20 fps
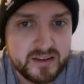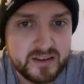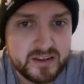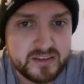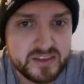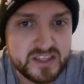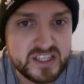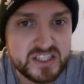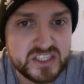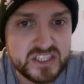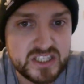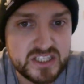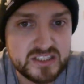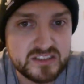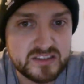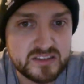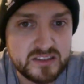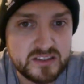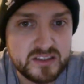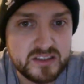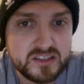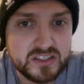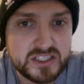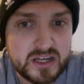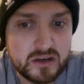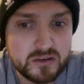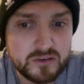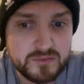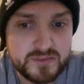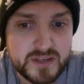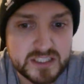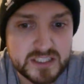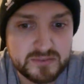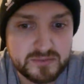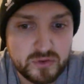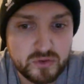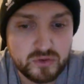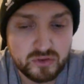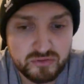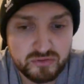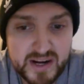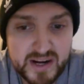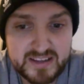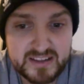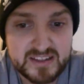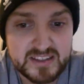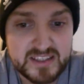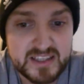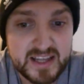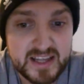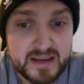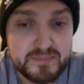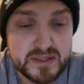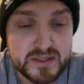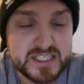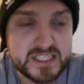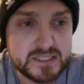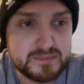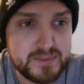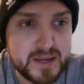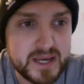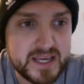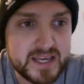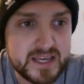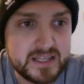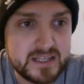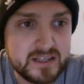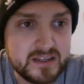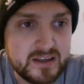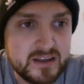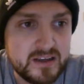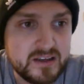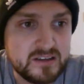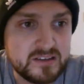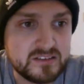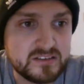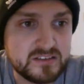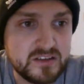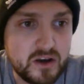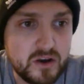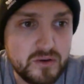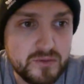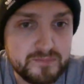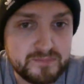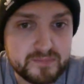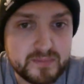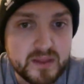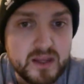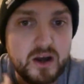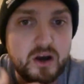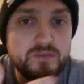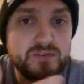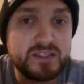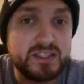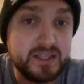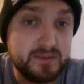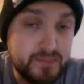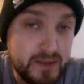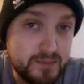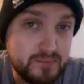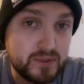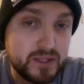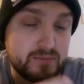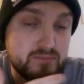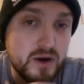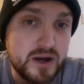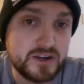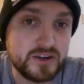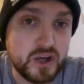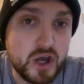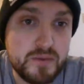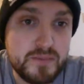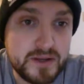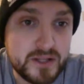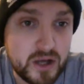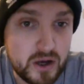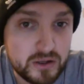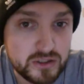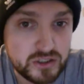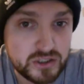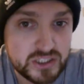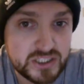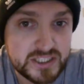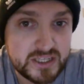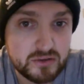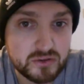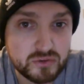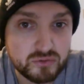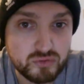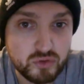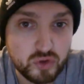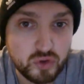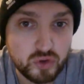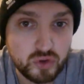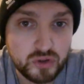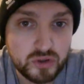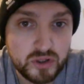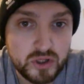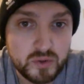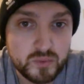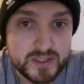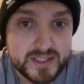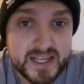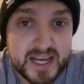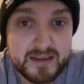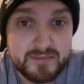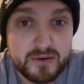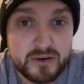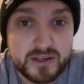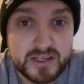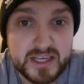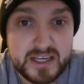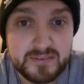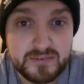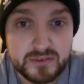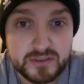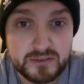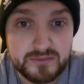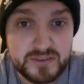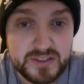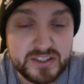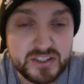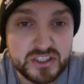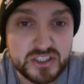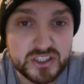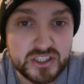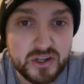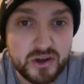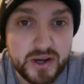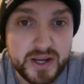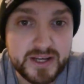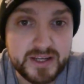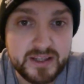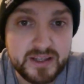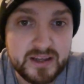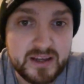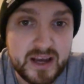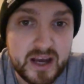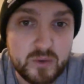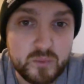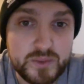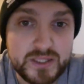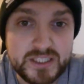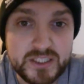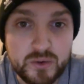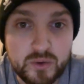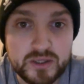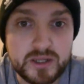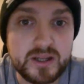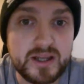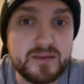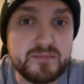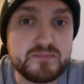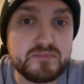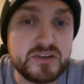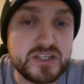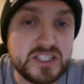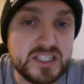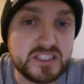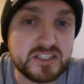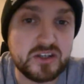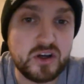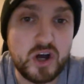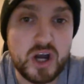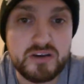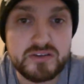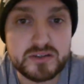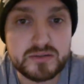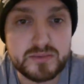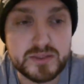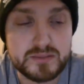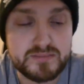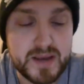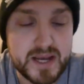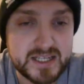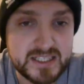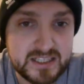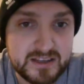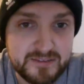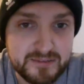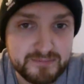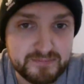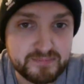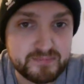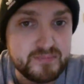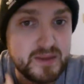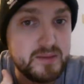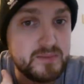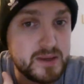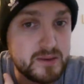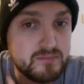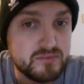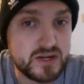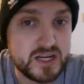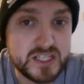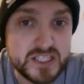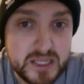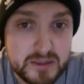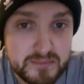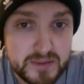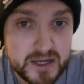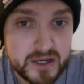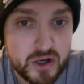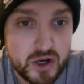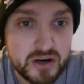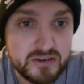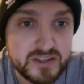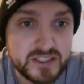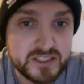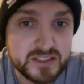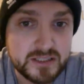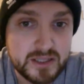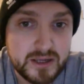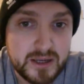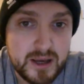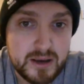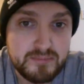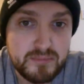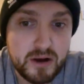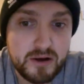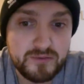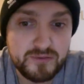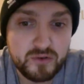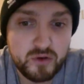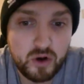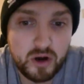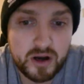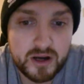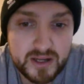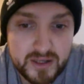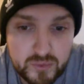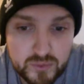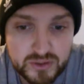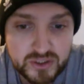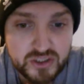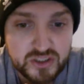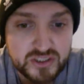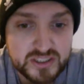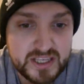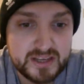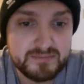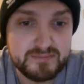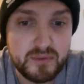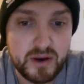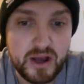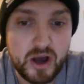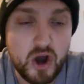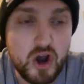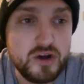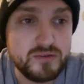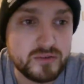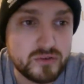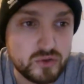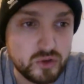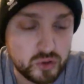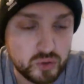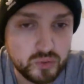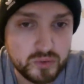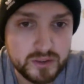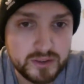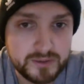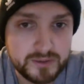this year's Cheltenham Festival races that they participate in. So, obviously, people that might know me know I do the Cheltenham Raw with Dave O'Keefe on the finishing line, and we do it on a British and Irish perspective, me being British and being Irish. But I thought I would just give my overall